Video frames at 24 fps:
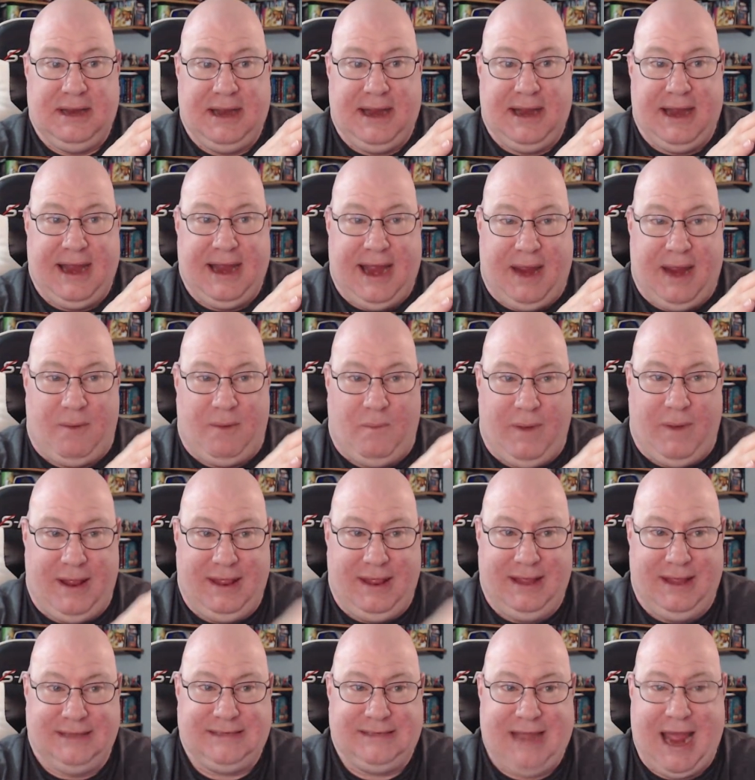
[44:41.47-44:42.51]
And when
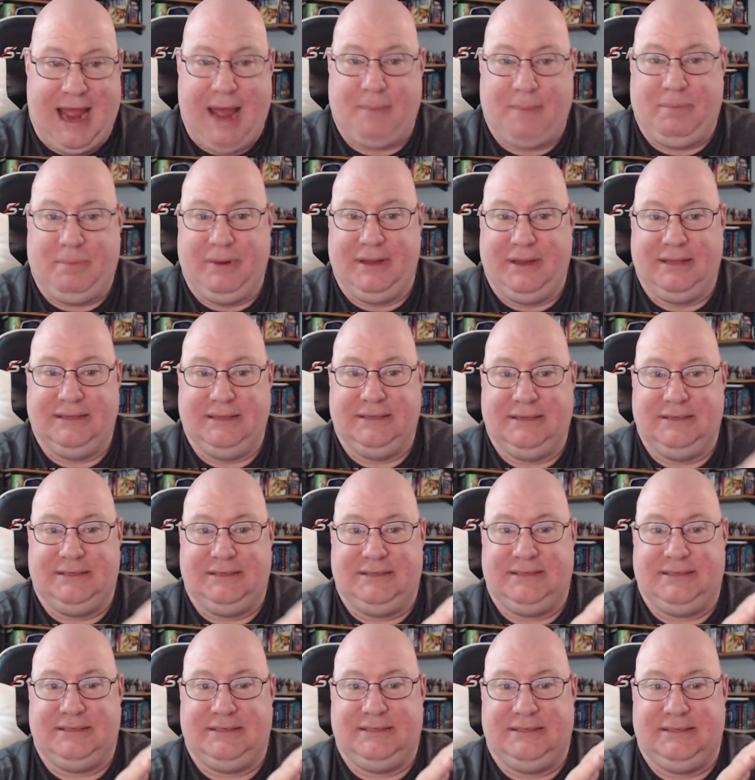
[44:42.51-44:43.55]
this
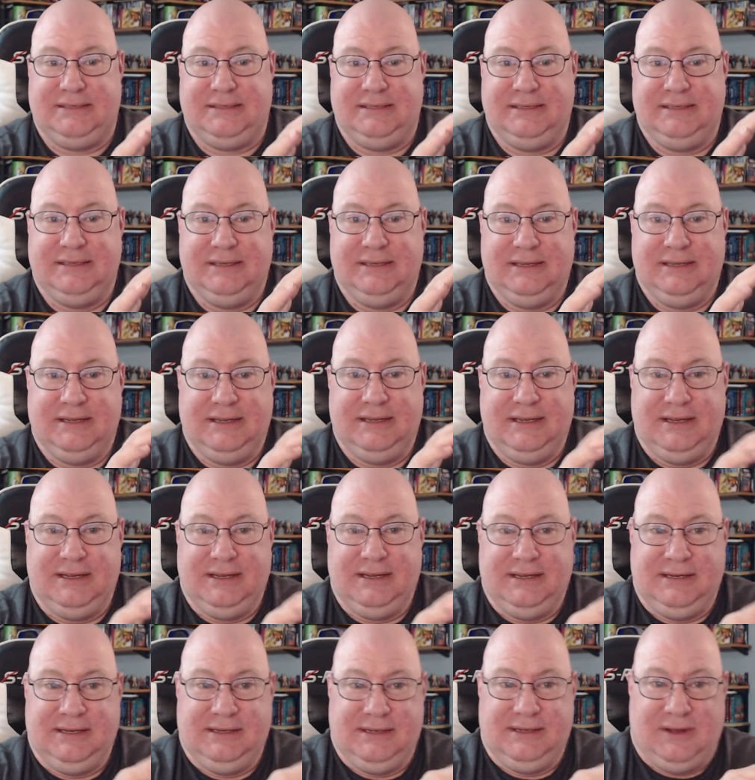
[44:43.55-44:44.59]
happens,
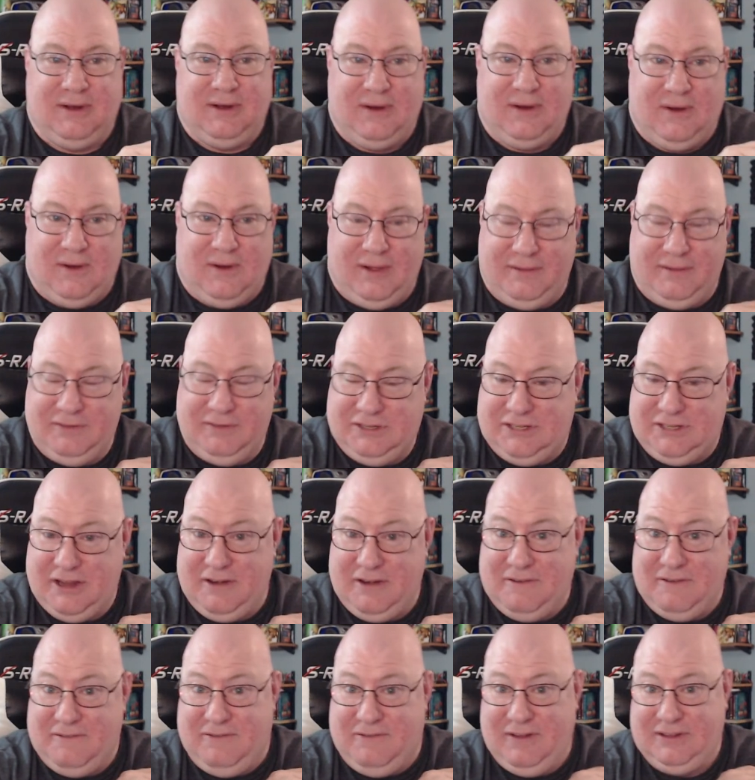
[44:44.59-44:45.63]
all of a
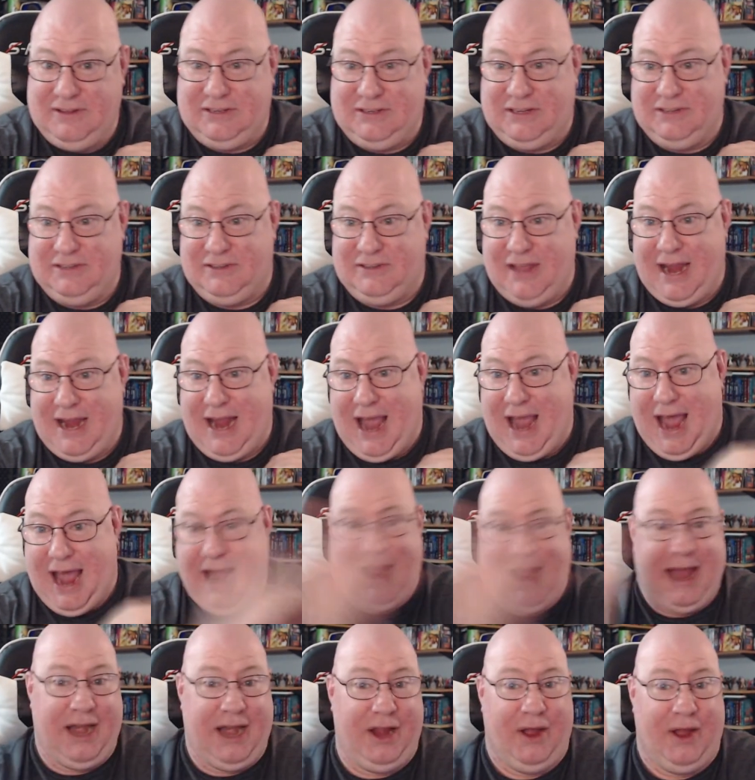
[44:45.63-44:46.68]
sudden Fisk is like, I
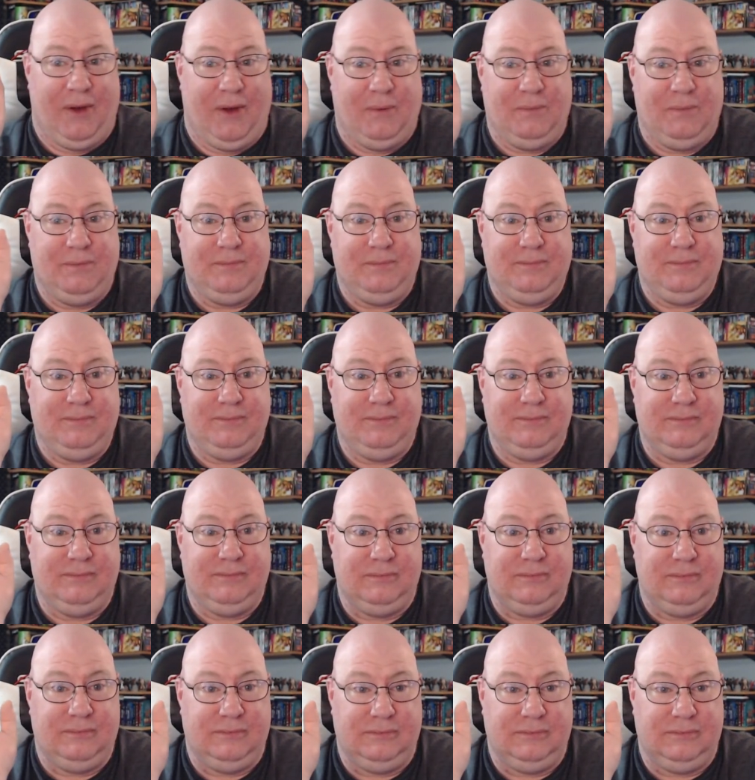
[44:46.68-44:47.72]
got to go.
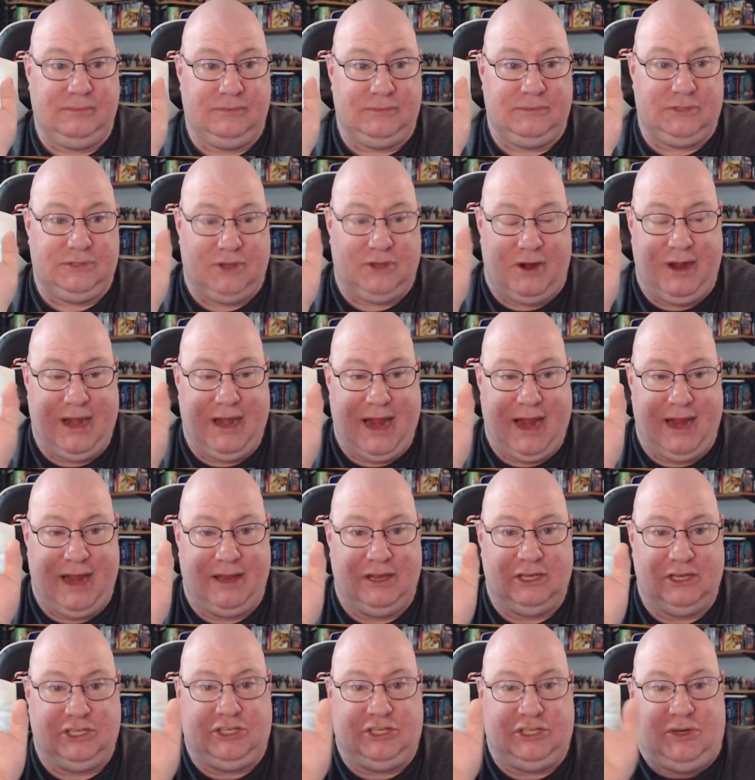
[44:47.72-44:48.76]
Sorry to end
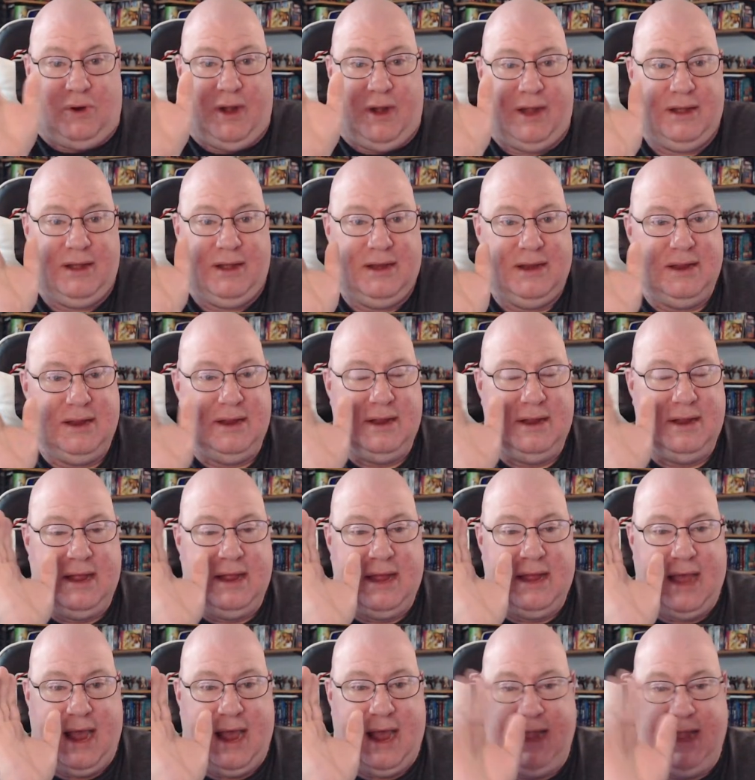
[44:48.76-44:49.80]
this short.
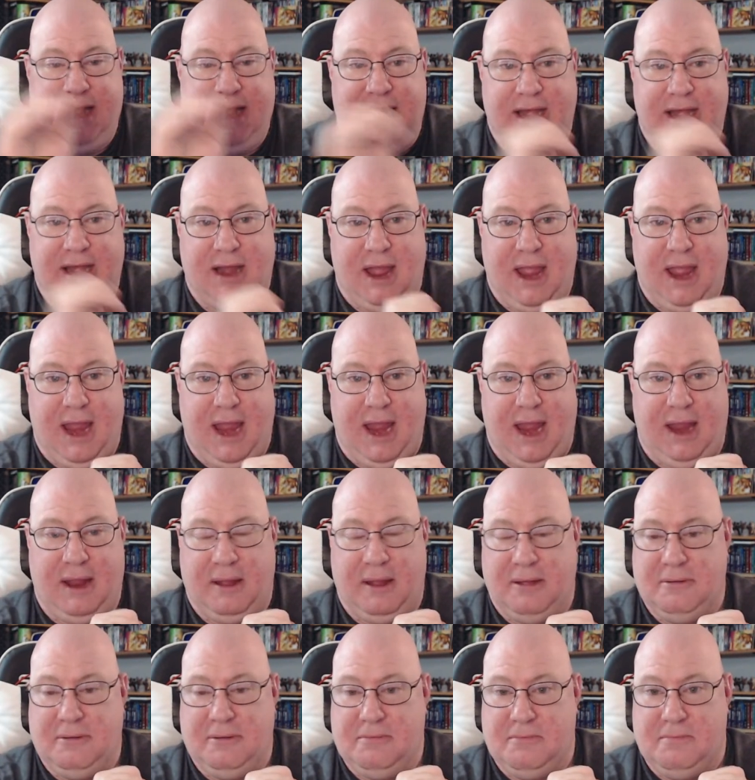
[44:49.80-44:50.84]
I need a
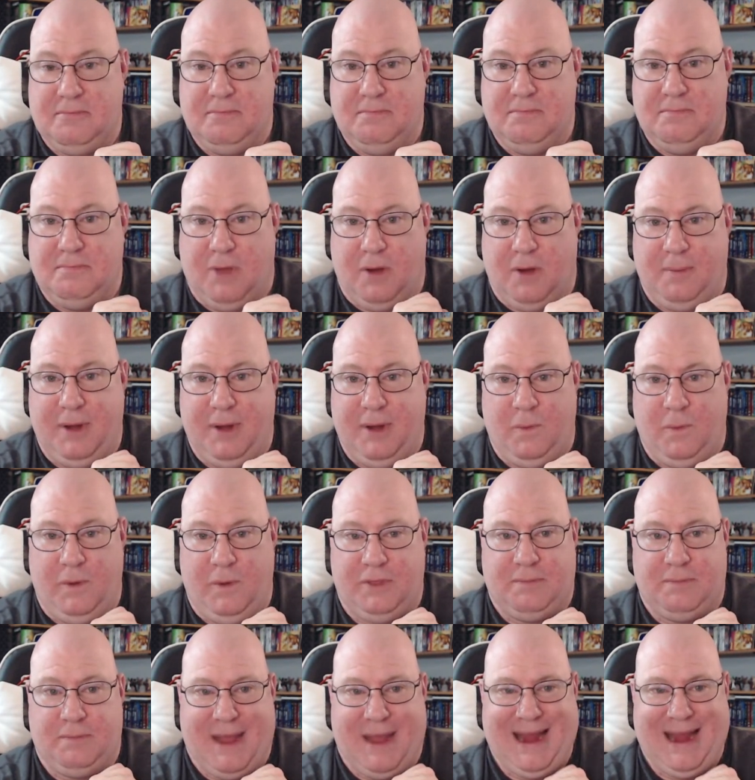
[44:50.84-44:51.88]
moment
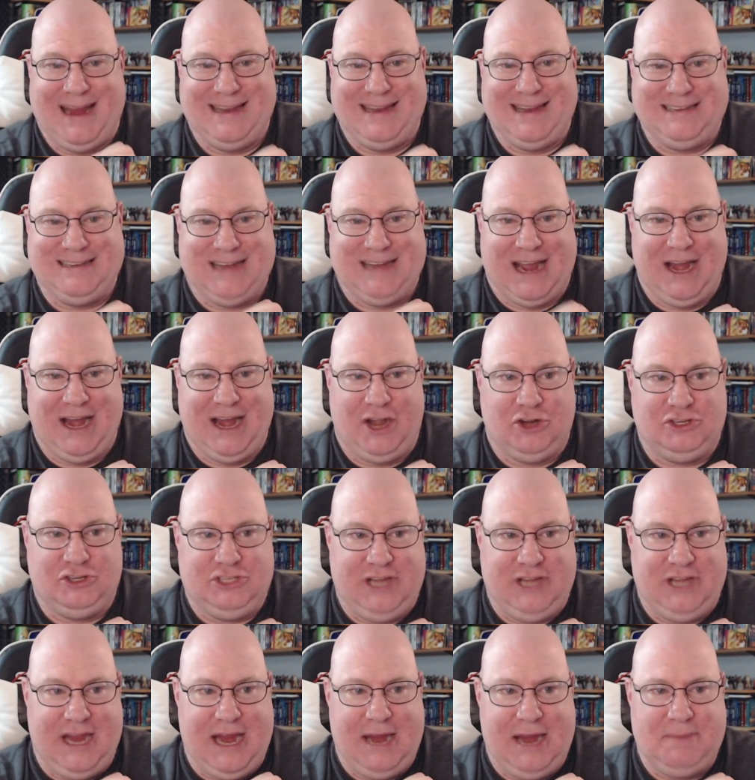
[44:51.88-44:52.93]
with my entire
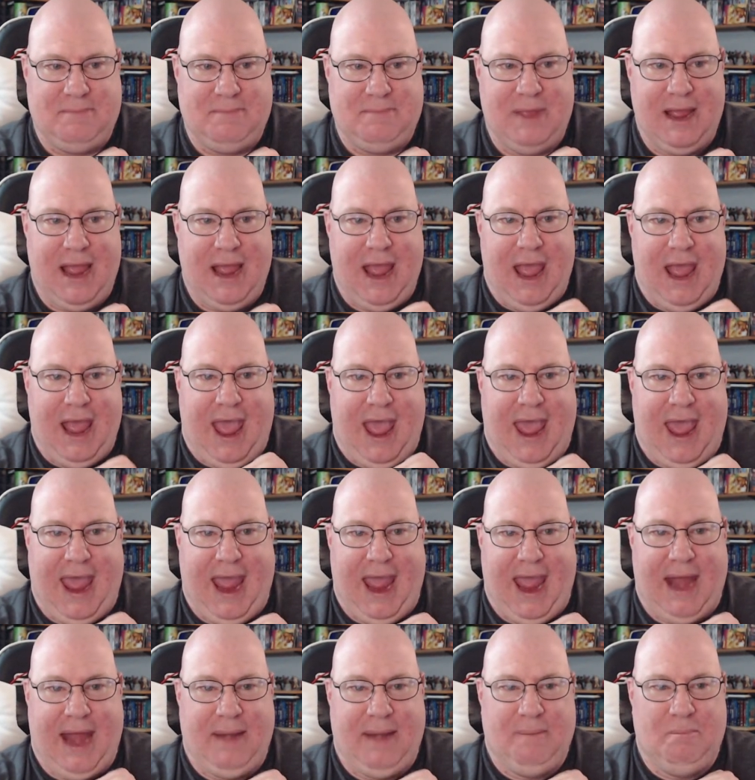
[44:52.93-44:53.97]
team.
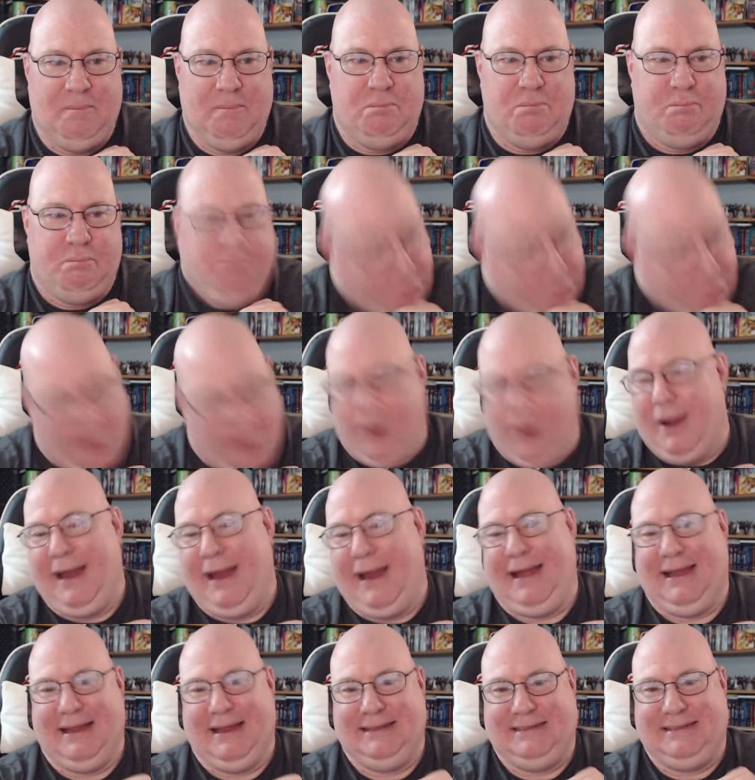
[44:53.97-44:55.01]
And boy,
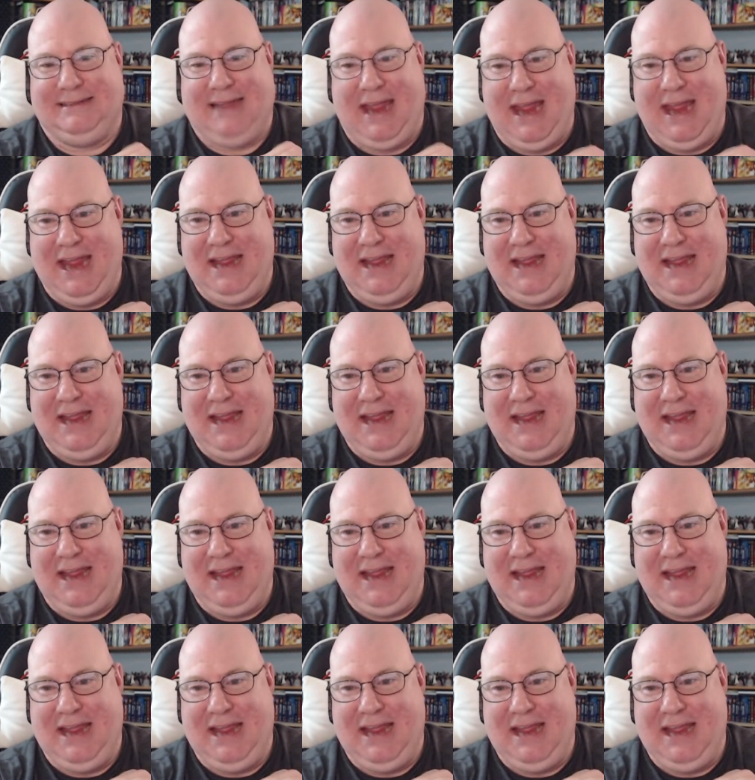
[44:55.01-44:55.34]
does he